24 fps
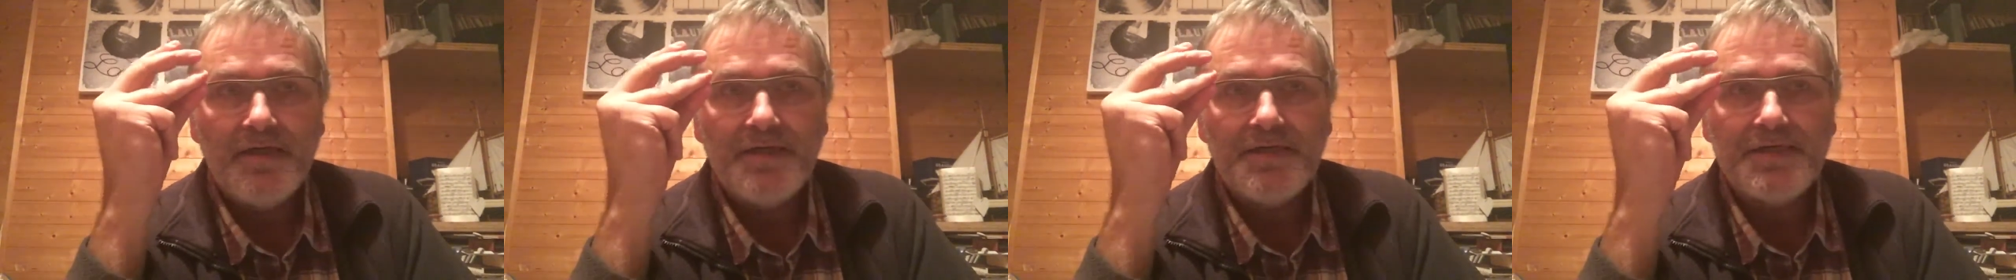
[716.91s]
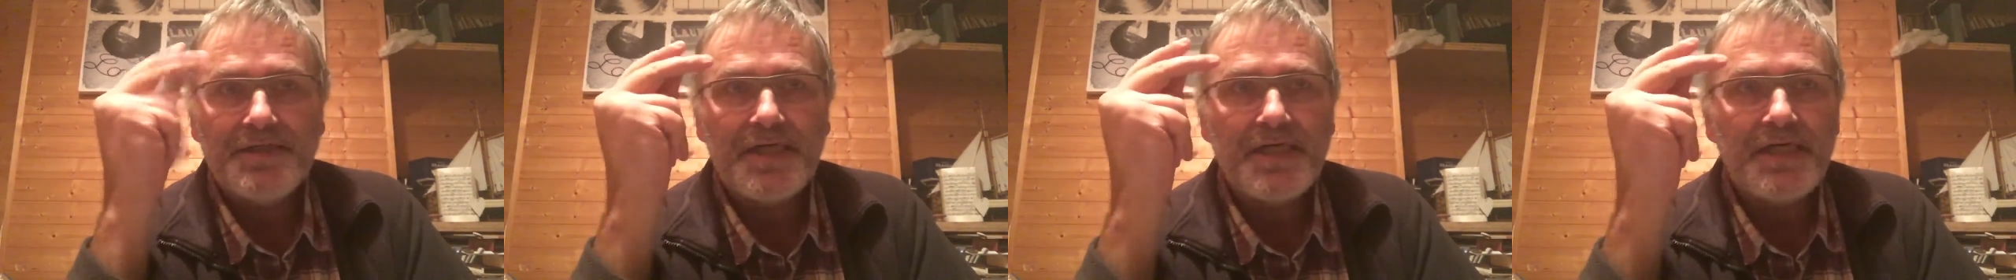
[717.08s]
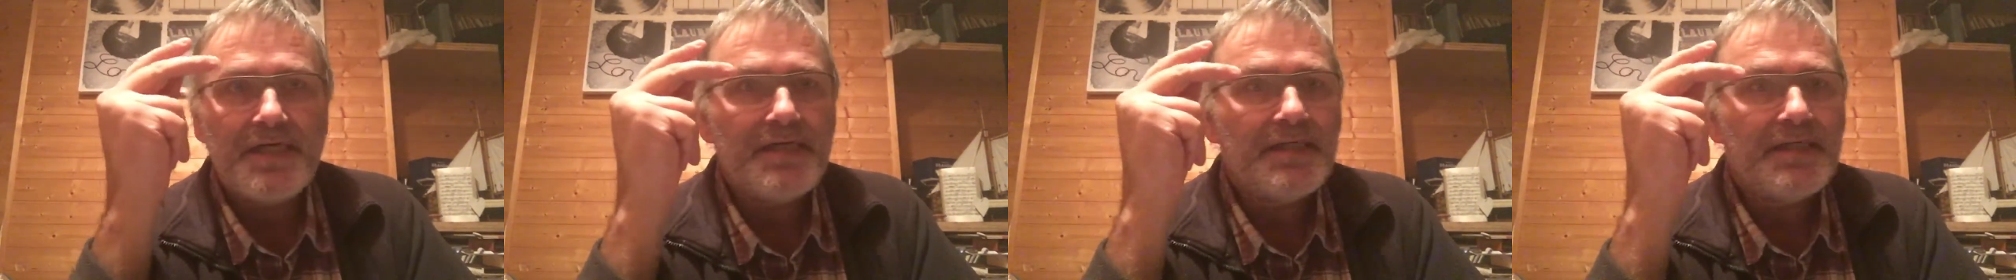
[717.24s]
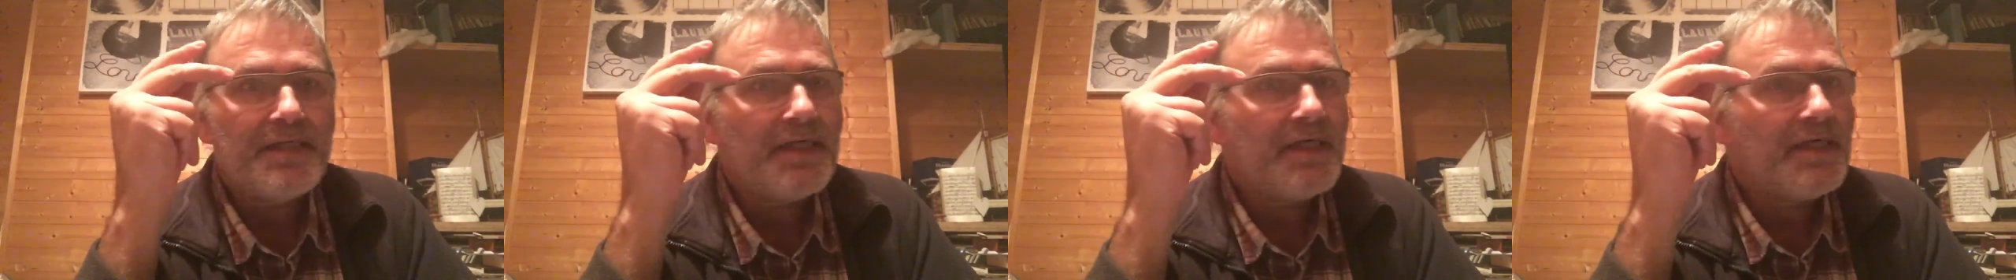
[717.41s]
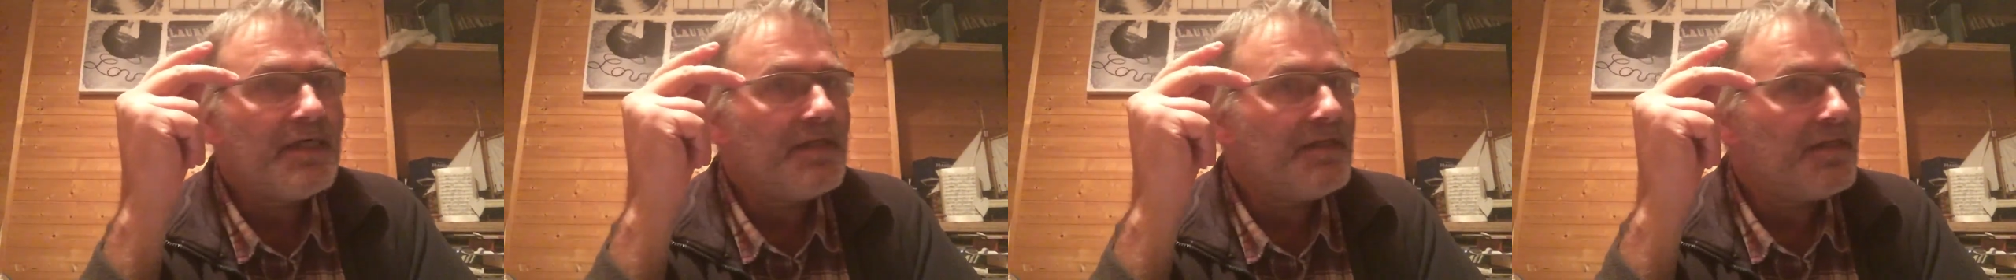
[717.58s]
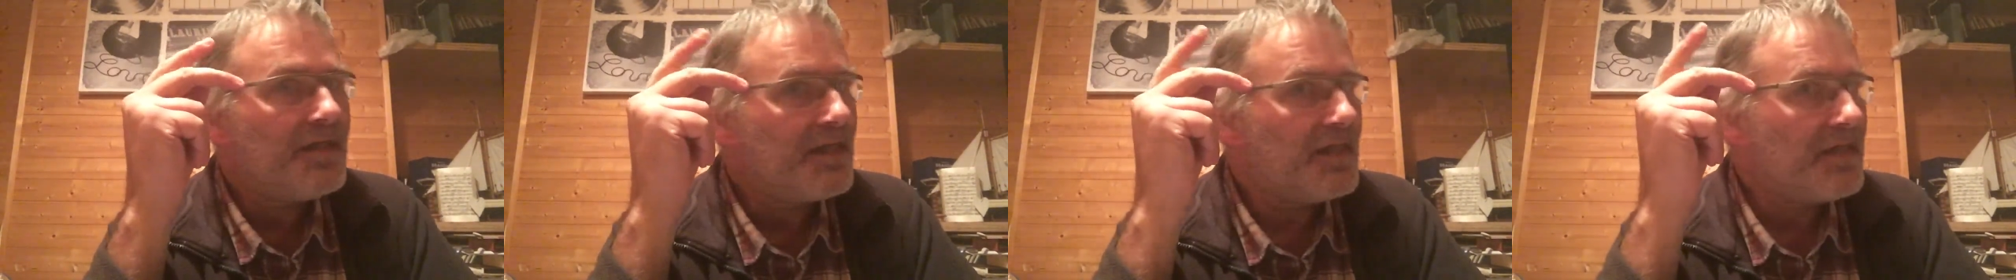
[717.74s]
da
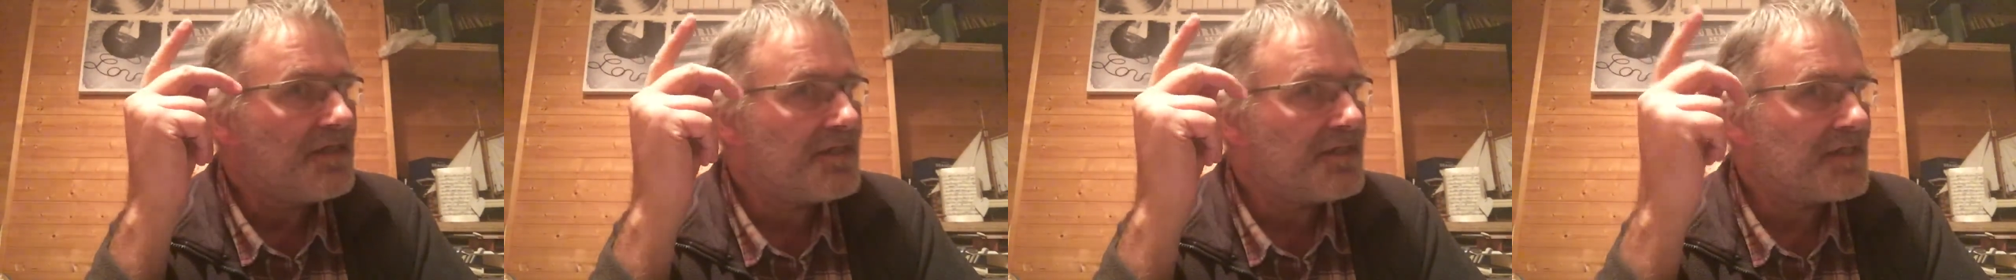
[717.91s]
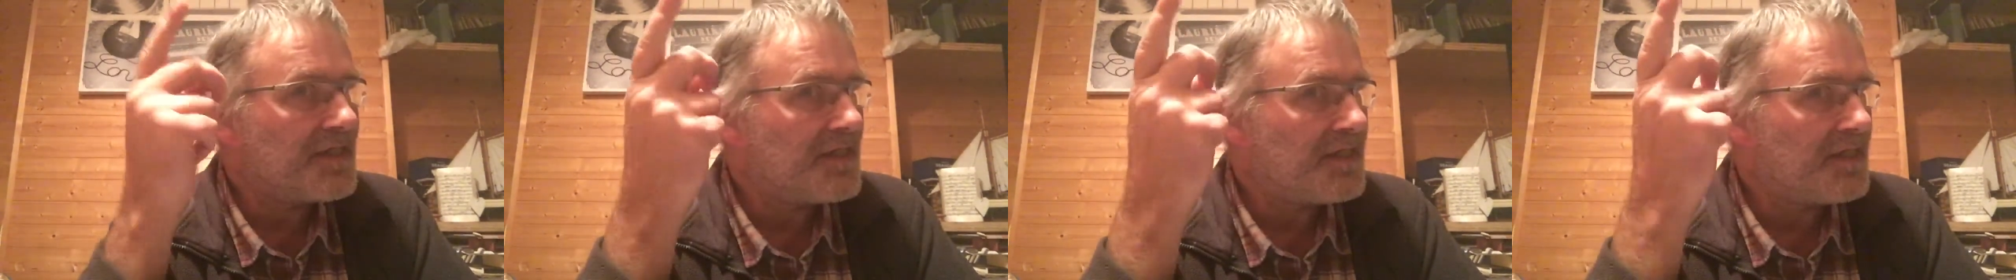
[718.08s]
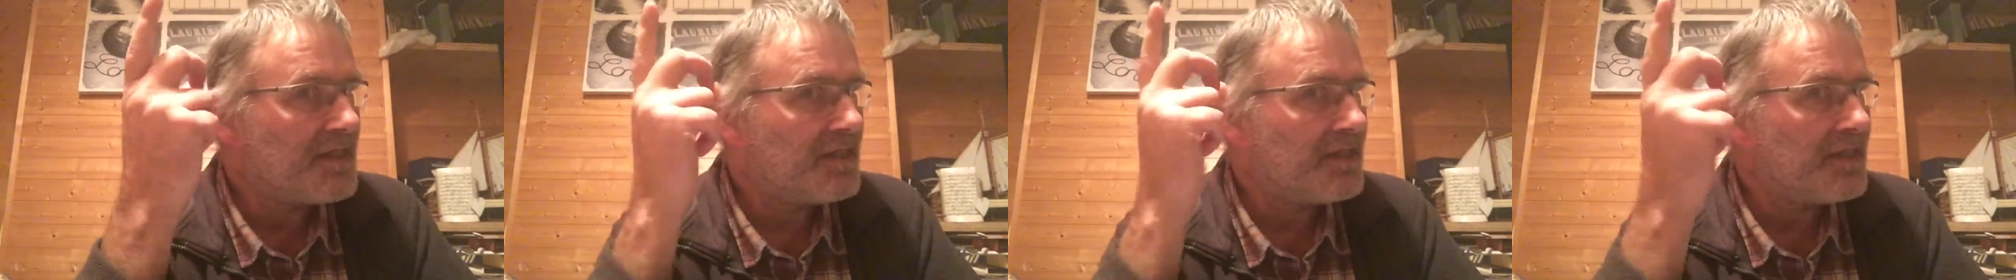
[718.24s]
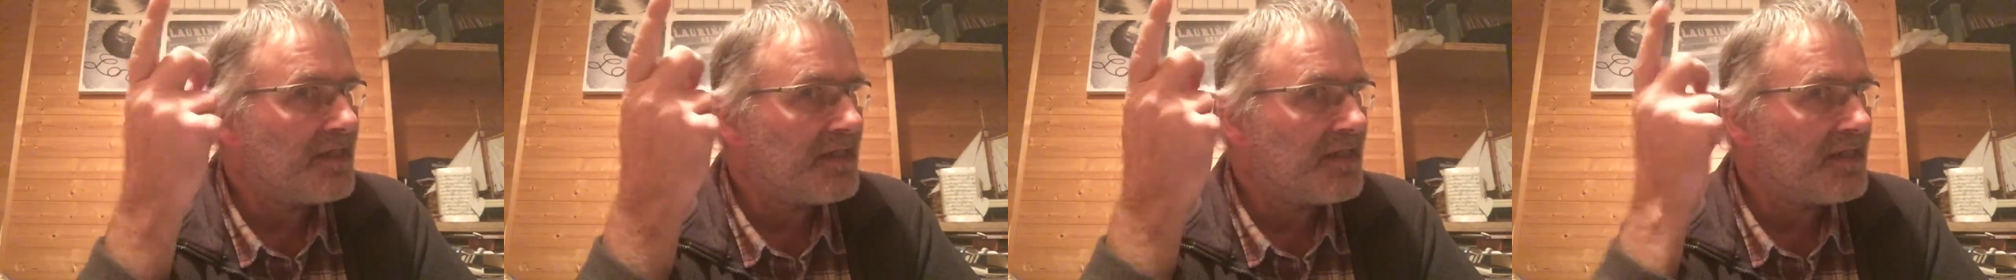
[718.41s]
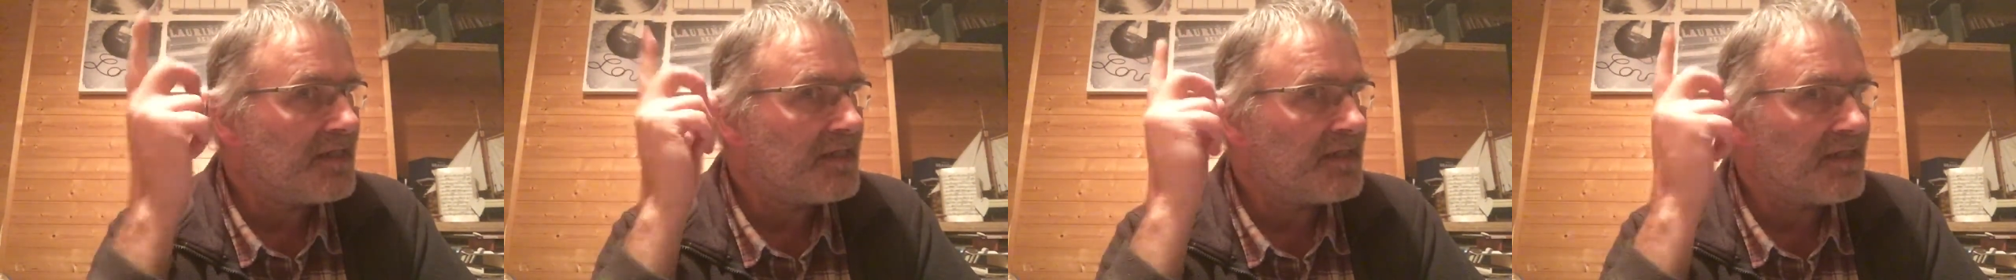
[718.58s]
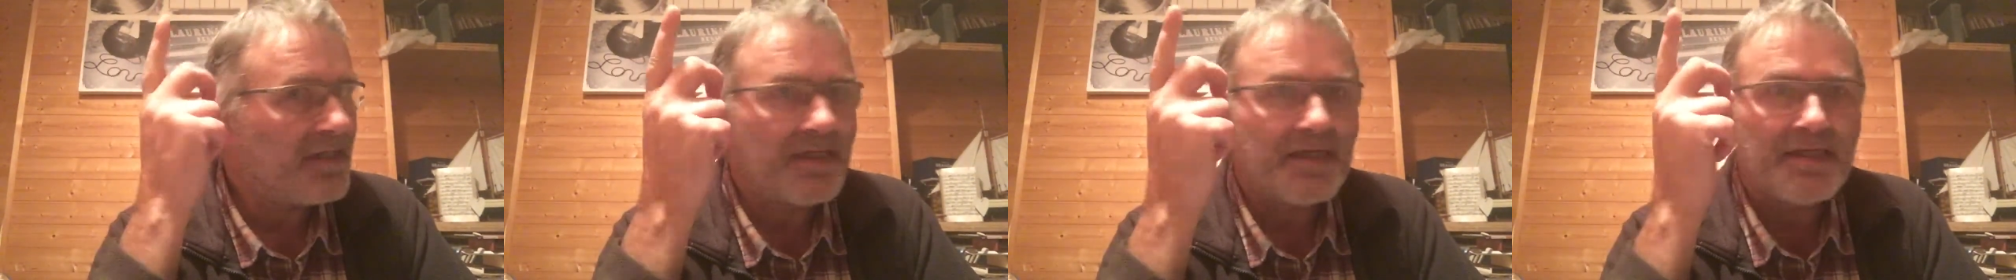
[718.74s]
da da da da
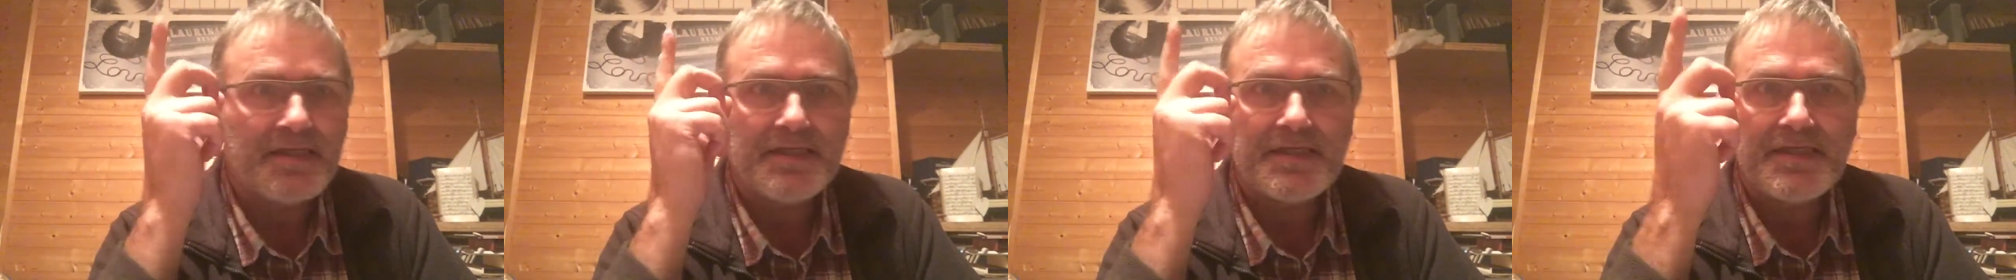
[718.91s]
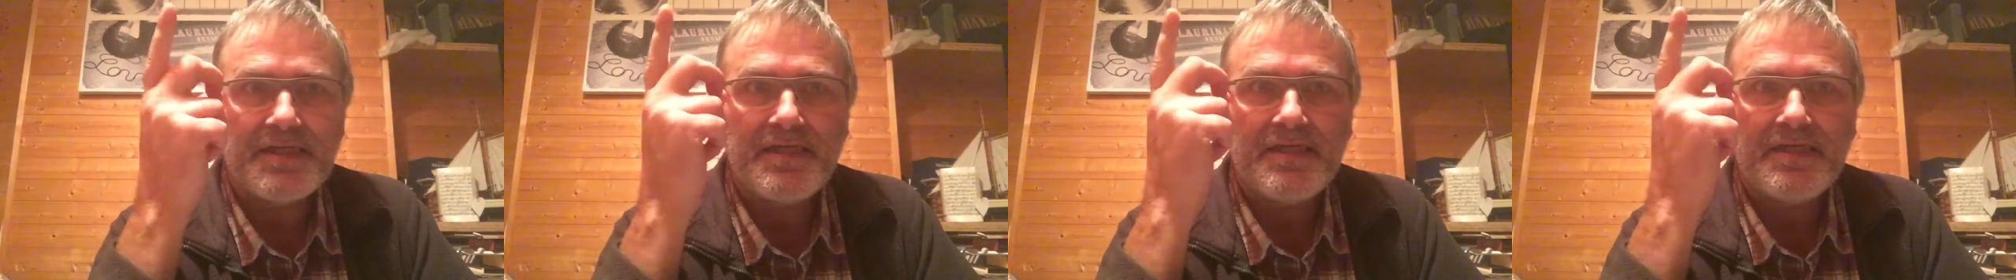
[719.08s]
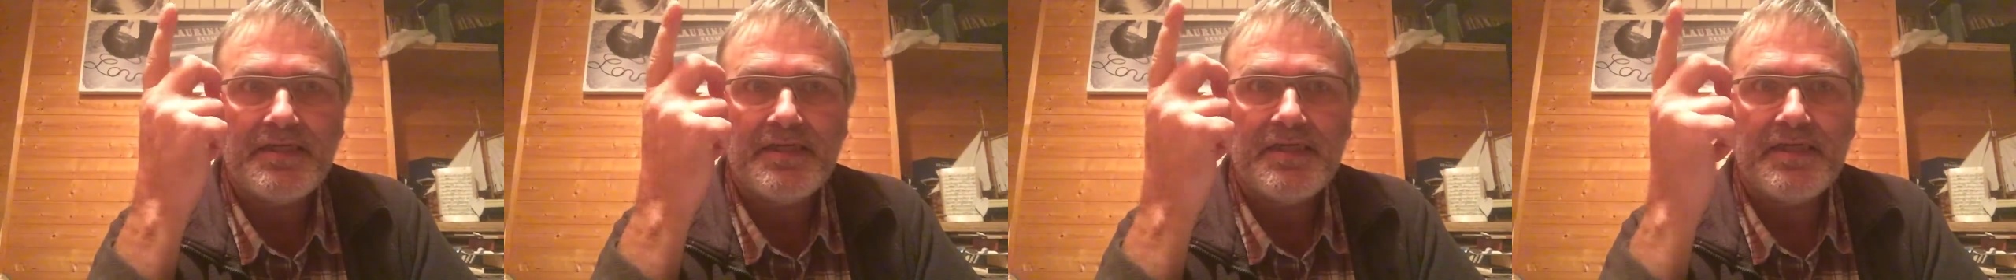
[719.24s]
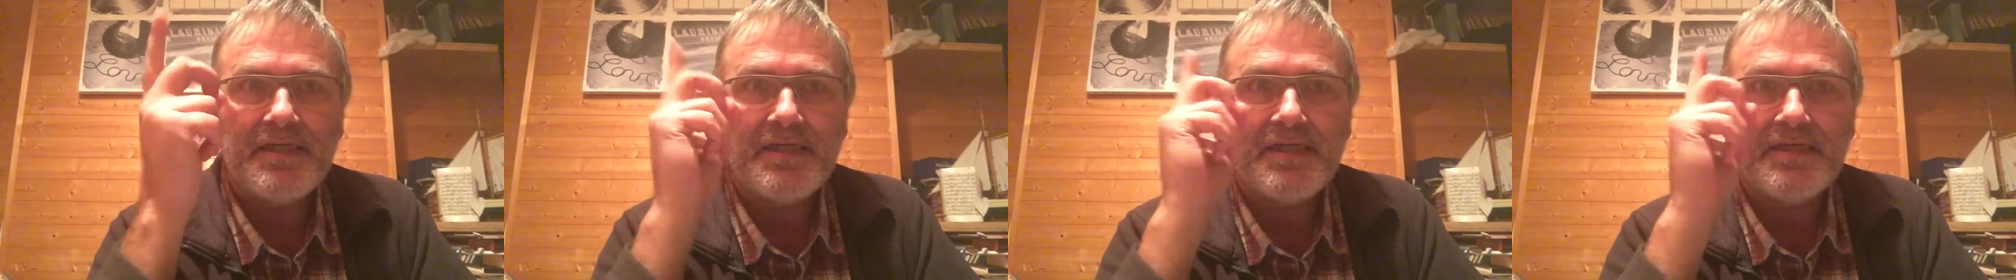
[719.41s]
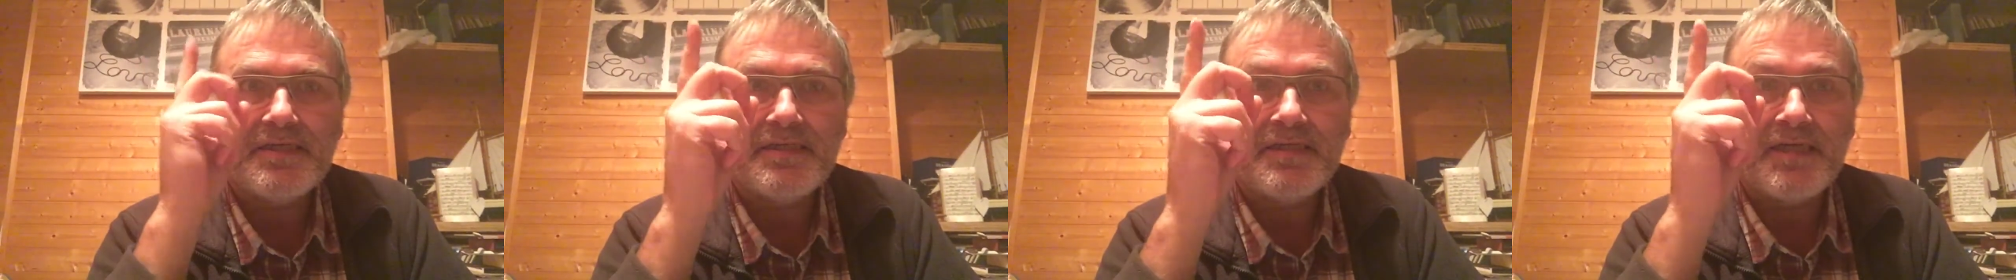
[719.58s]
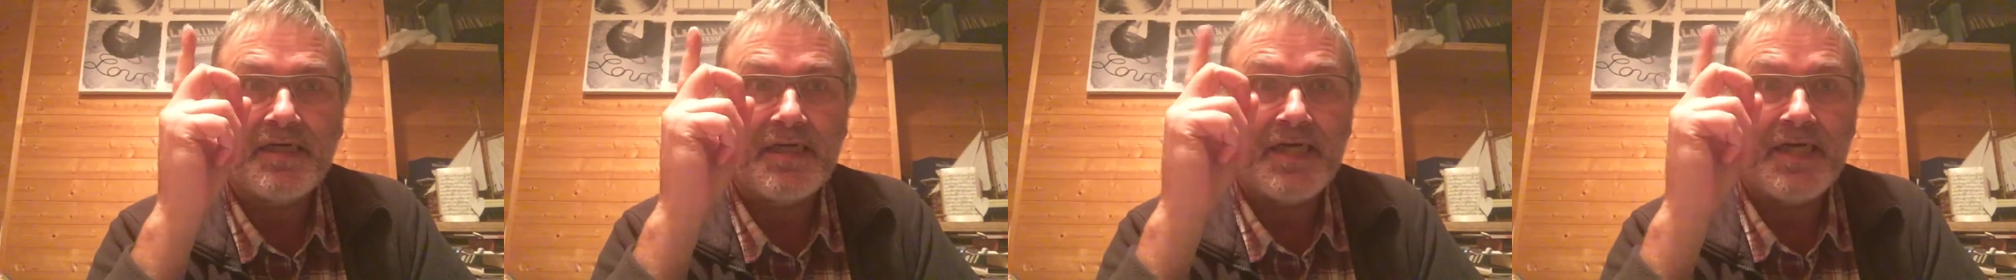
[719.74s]
da da da da,